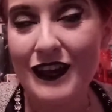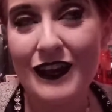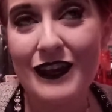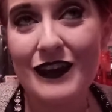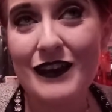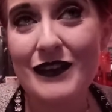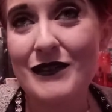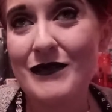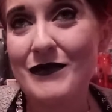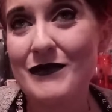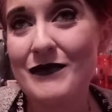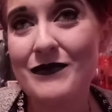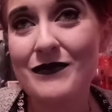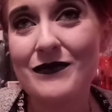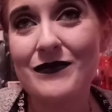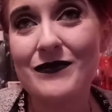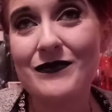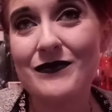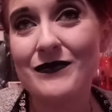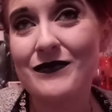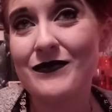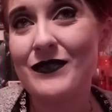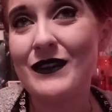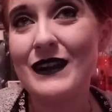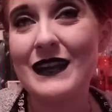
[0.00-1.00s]
of
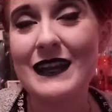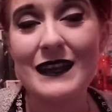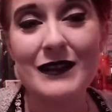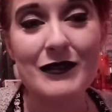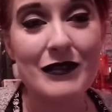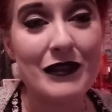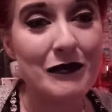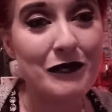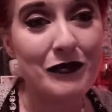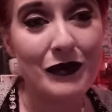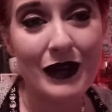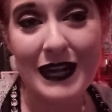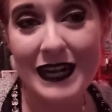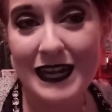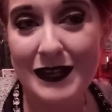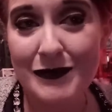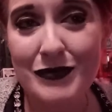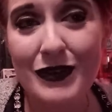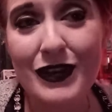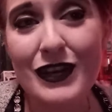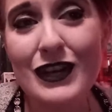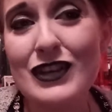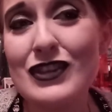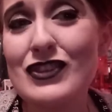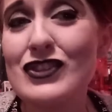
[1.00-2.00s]
freaking the Brady
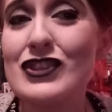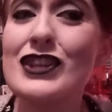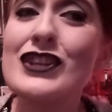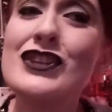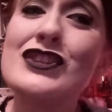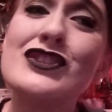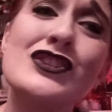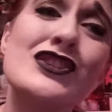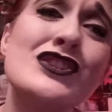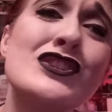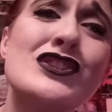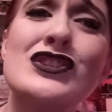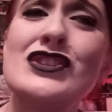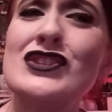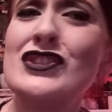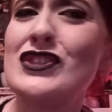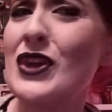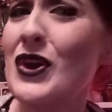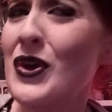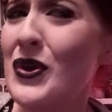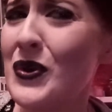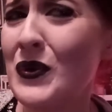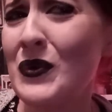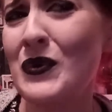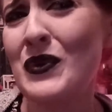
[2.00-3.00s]
Bunch. It's just
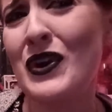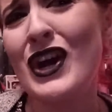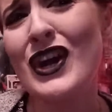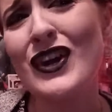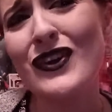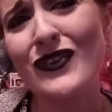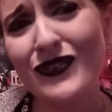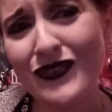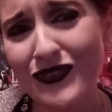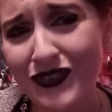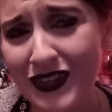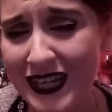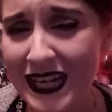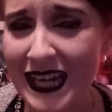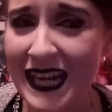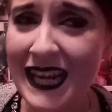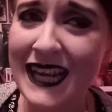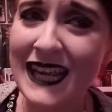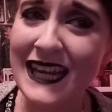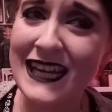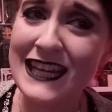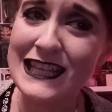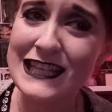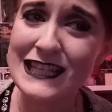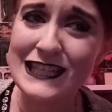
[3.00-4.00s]
so funny,
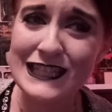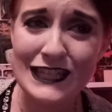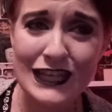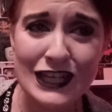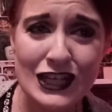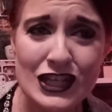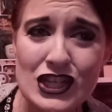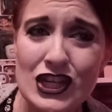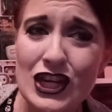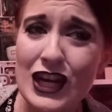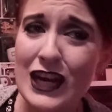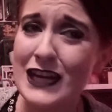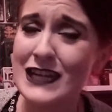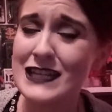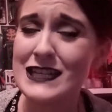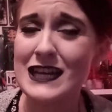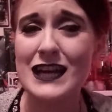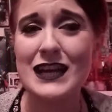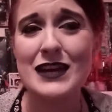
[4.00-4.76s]
and it's such a great